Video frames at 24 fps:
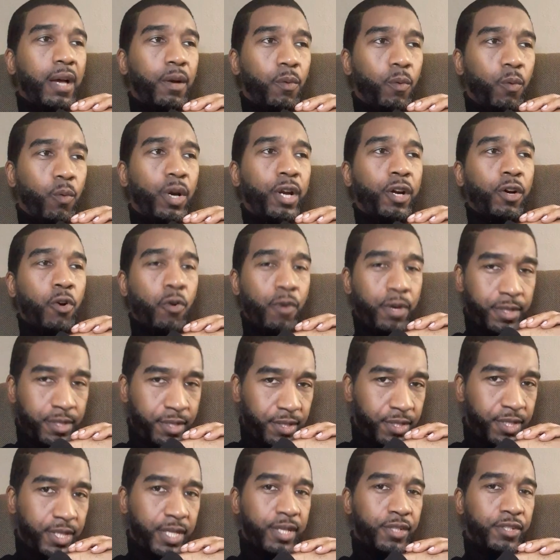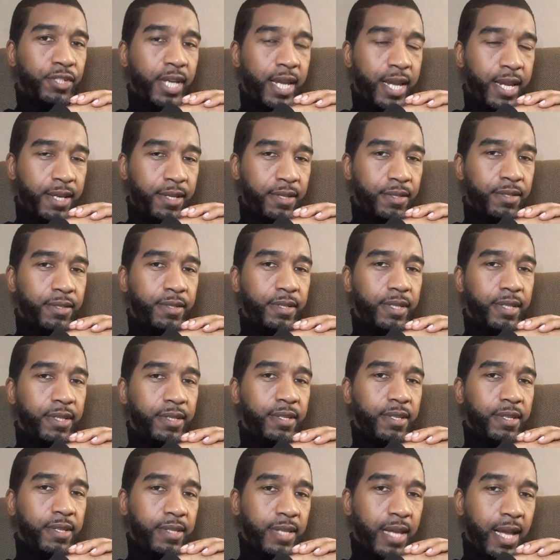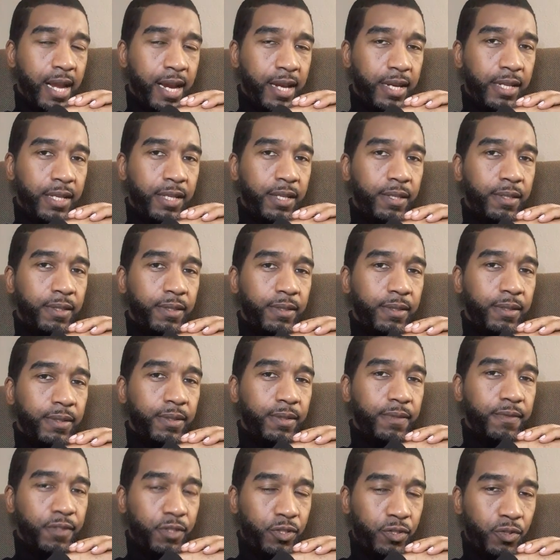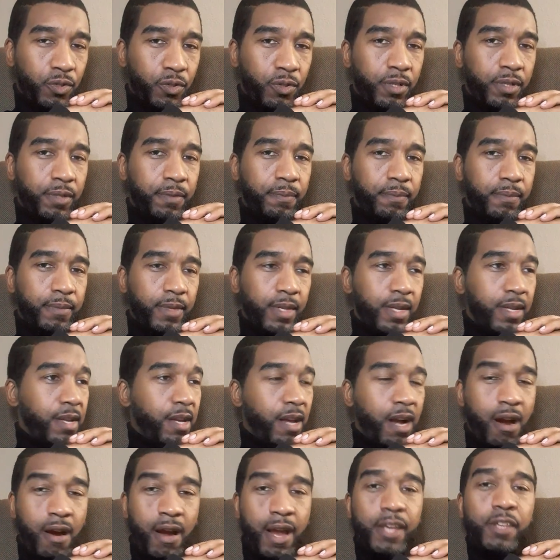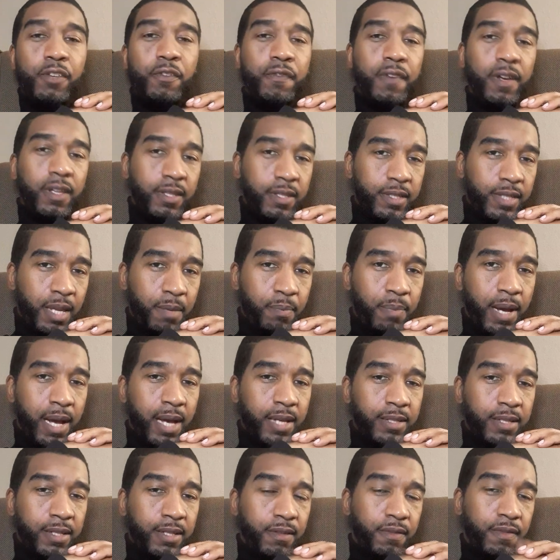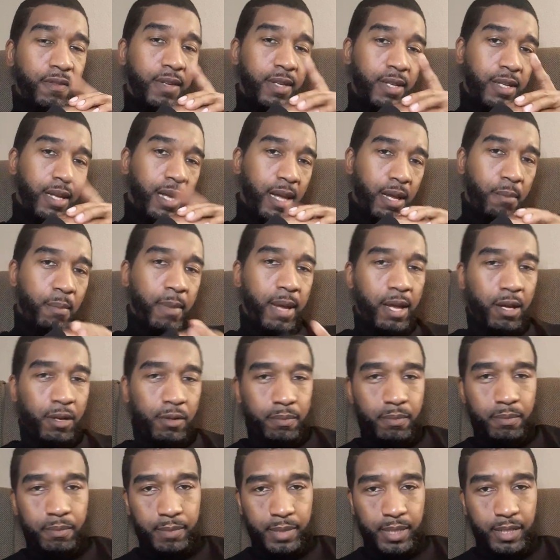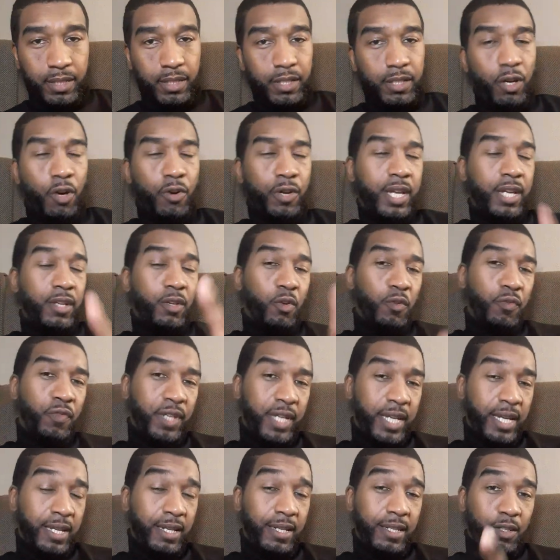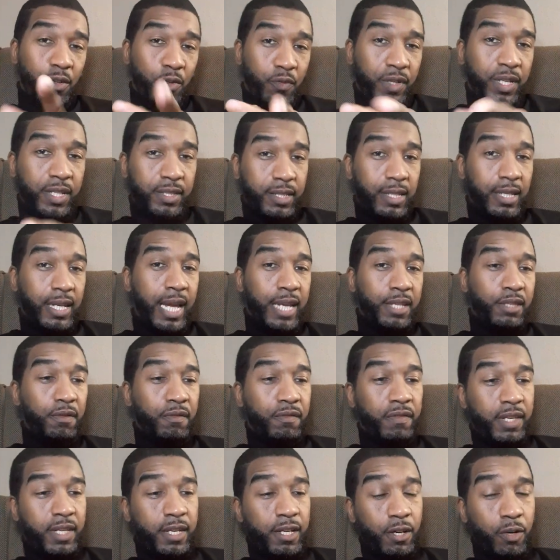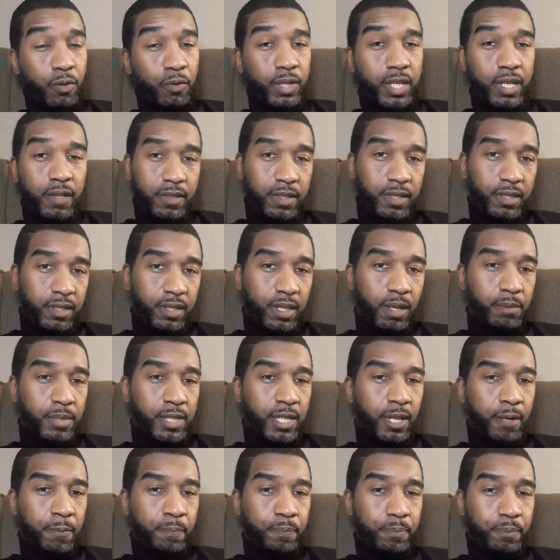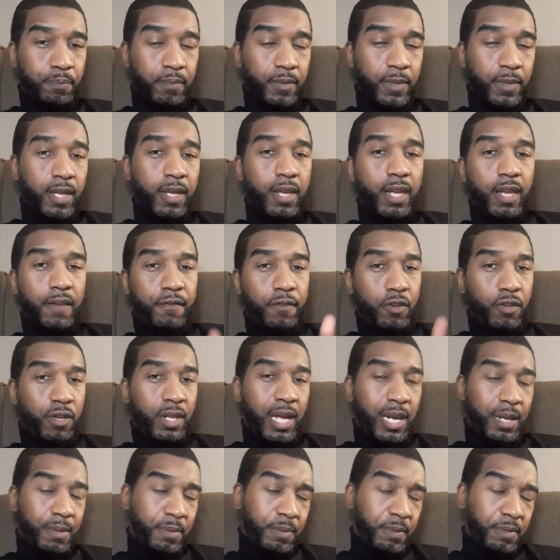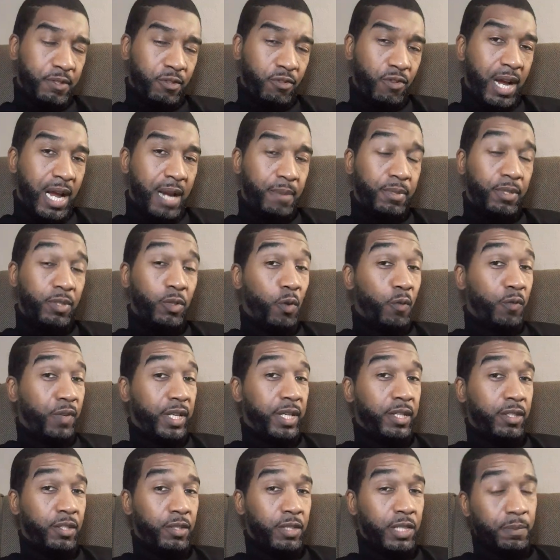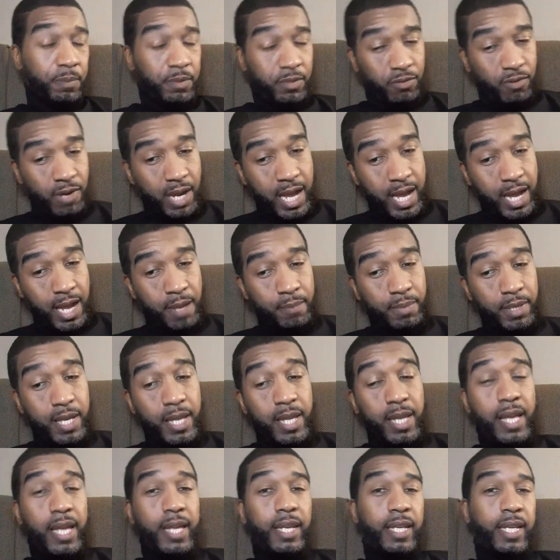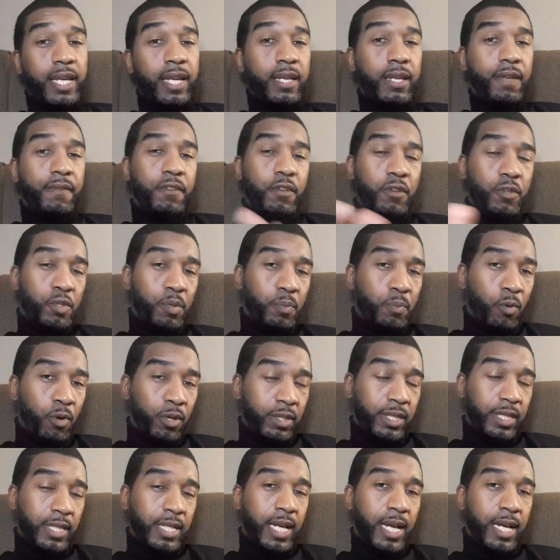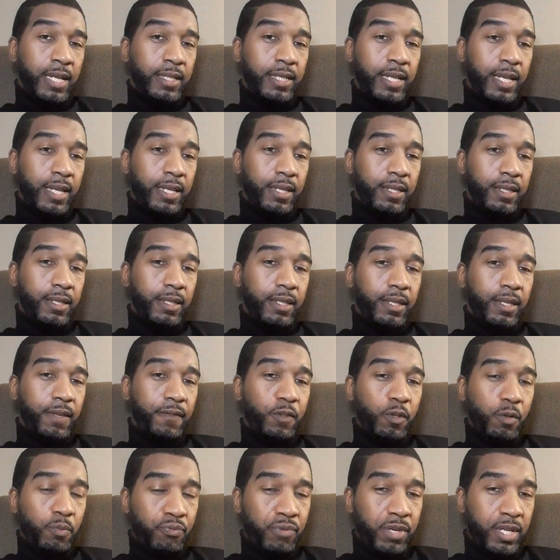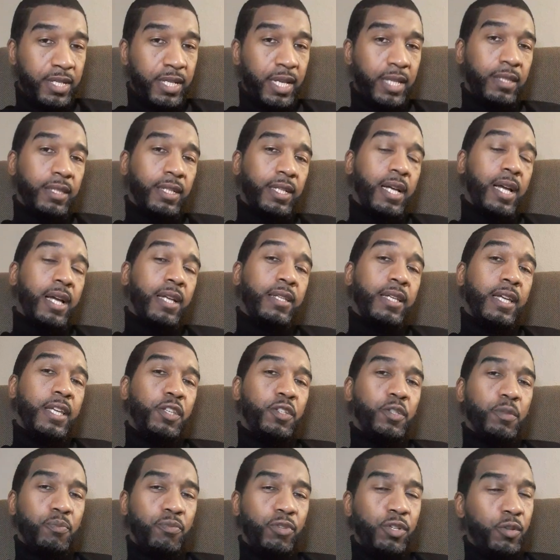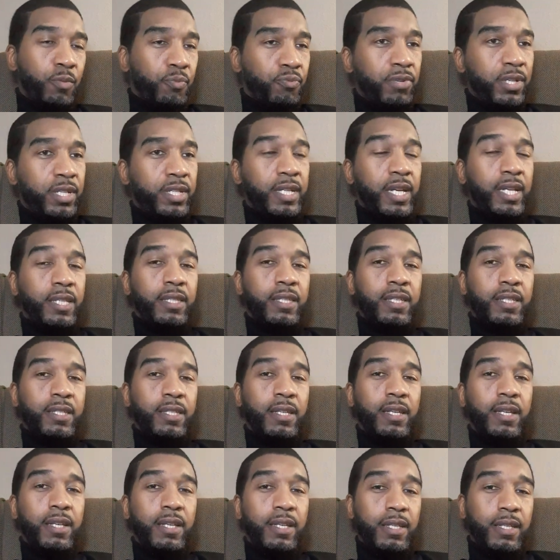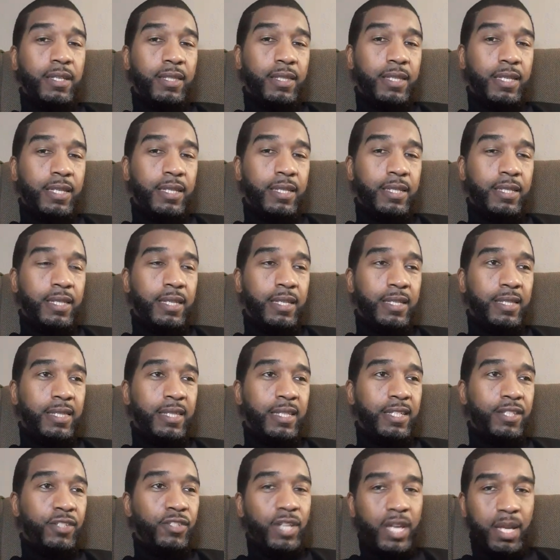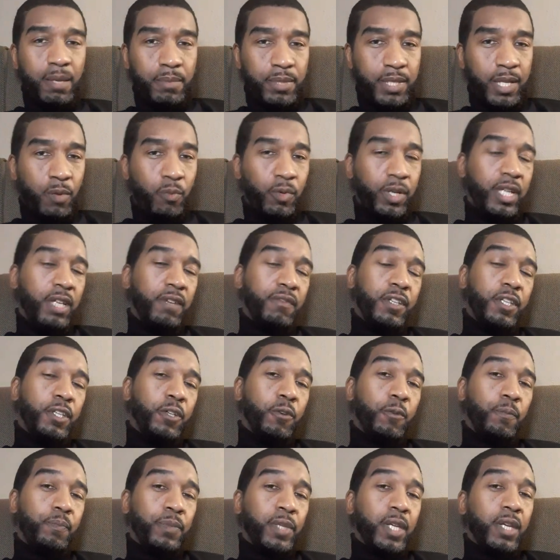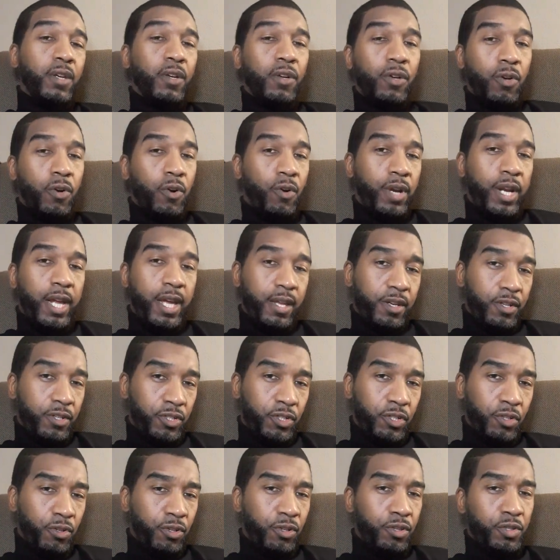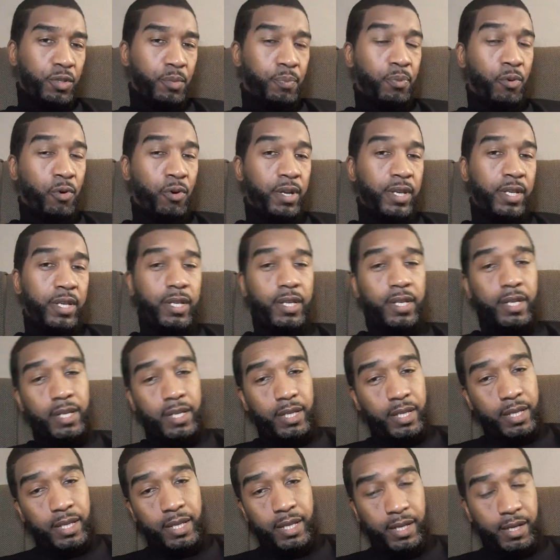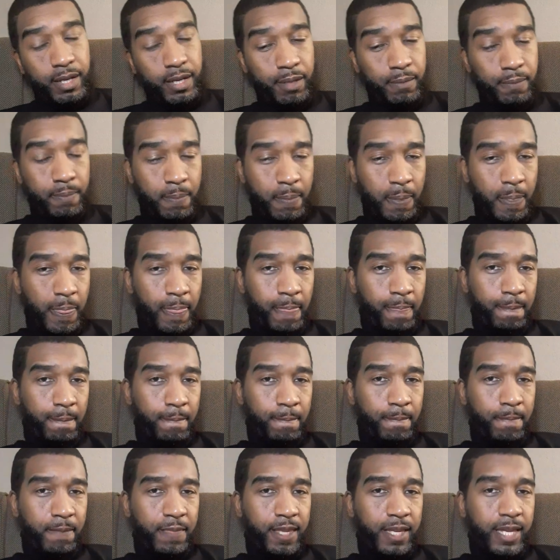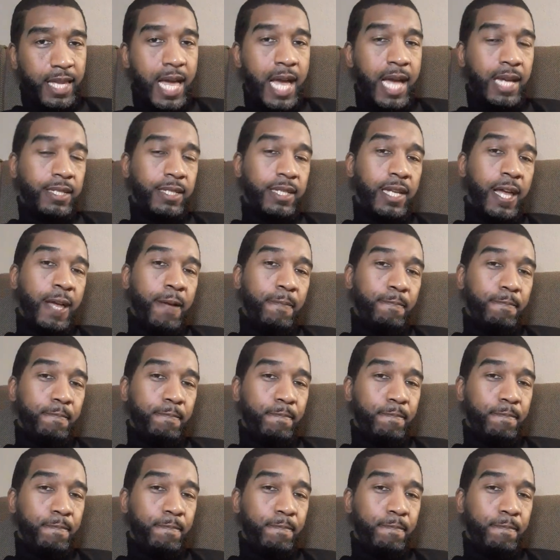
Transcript: we're going to see a change in society for sure. All right, you fellas, stay positive. I'm out. Be good. Oh yeah, don't forget to like the video, give it a thumbs up. If you're not a subscriber, don't forget to subscribe. And again, if you support the content, if you appreciate the content, you appreciate these gems that we're giving you, go on ahead and show your support. Hit up the Cash App